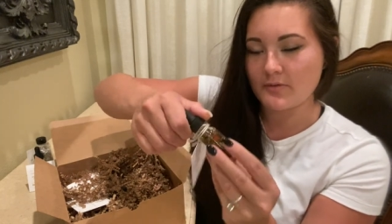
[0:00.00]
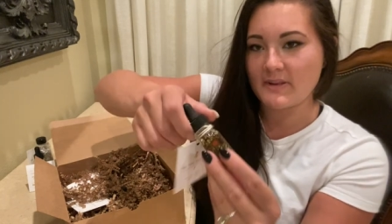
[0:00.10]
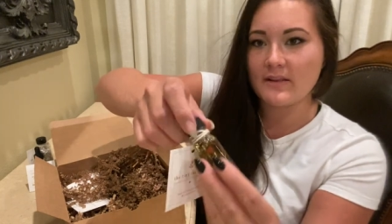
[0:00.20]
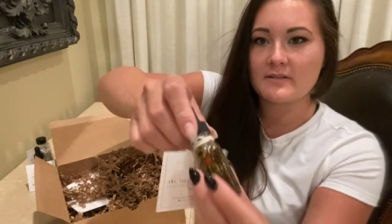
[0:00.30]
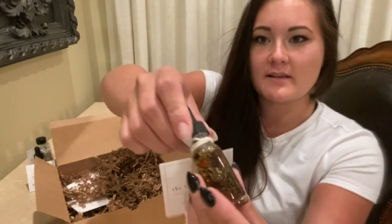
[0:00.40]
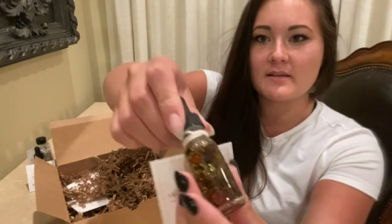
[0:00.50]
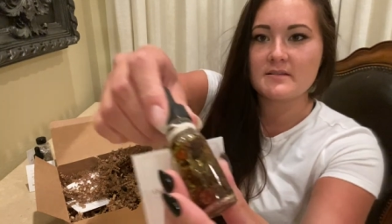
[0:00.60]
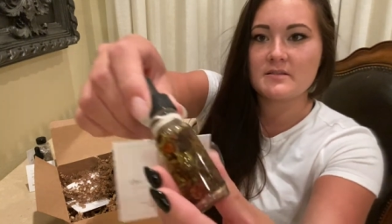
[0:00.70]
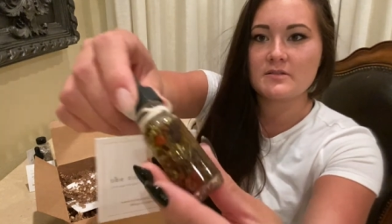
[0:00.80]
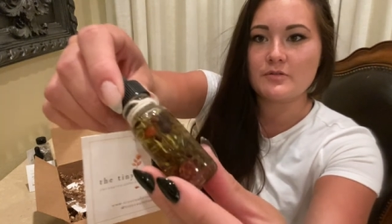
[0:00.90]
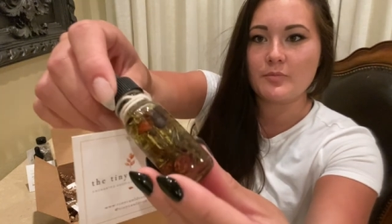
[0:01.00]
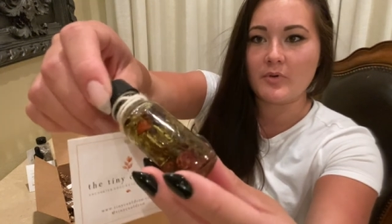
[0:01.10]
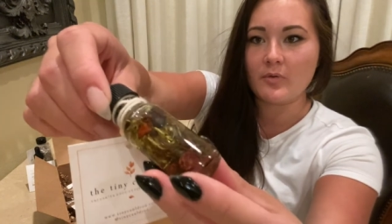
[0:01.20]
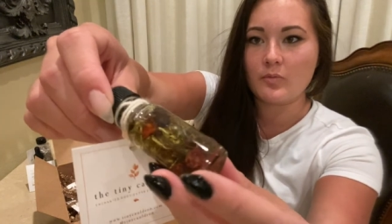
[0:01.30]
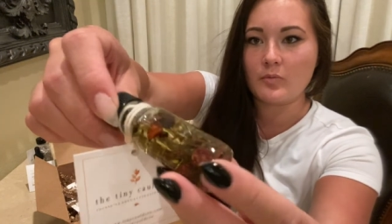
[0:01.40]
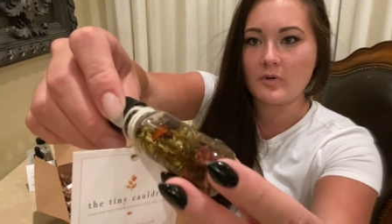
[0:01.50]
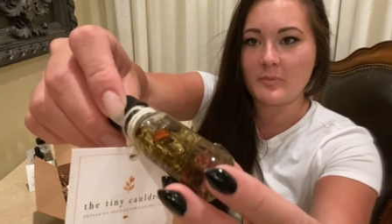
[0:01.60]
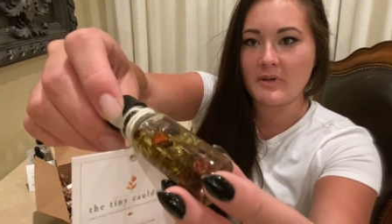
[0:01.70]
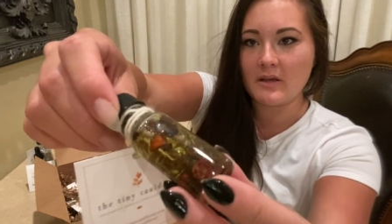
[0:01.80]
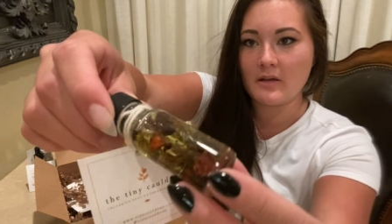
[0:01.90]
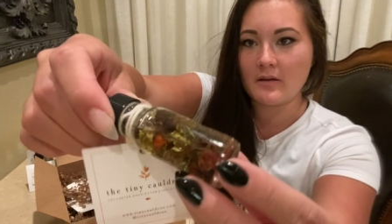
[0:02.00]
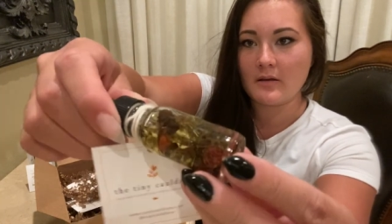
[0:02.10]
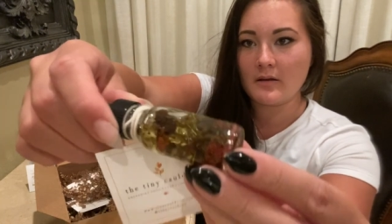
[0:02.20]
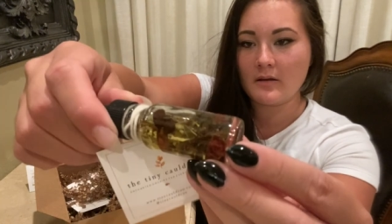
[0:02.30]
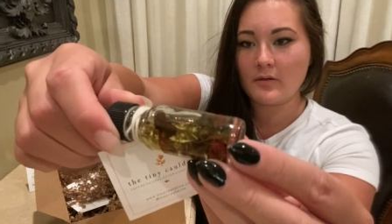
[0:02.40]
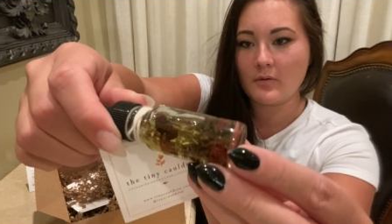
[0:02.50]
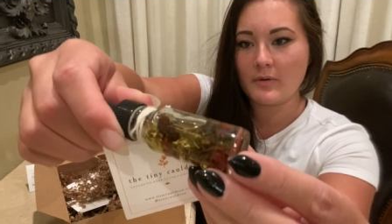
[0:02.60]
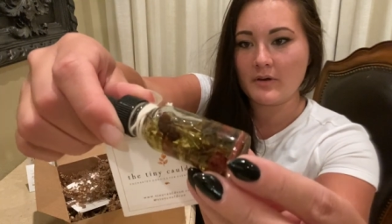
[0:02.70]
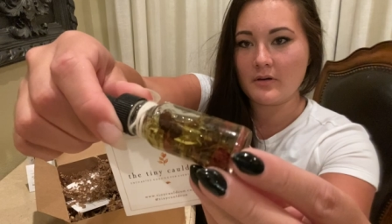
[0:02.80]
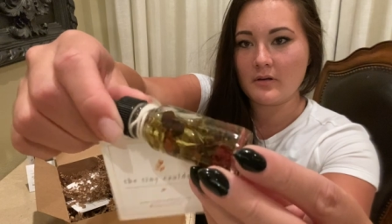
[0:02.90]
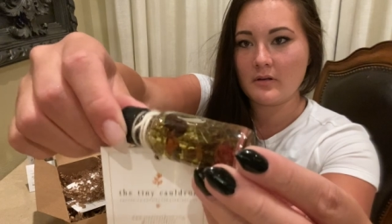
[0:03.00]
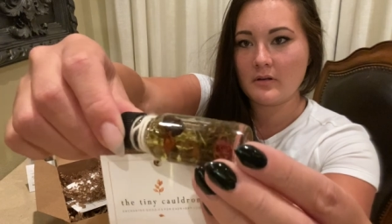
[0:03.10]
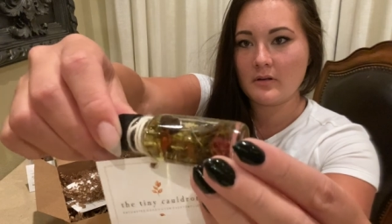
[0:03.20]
That looks like a super warming oil.